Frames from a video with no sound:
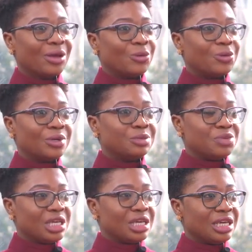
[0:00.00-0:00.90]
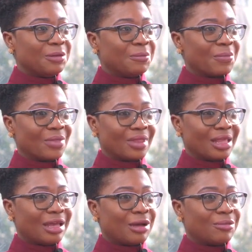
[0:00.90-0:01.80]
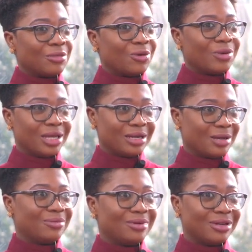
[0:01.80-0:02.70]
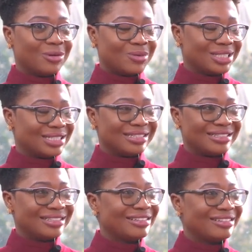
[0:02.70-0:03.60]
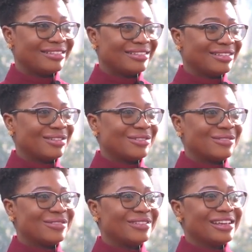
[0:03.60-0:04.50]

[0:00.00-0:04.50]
would be um, waking up on the waters. So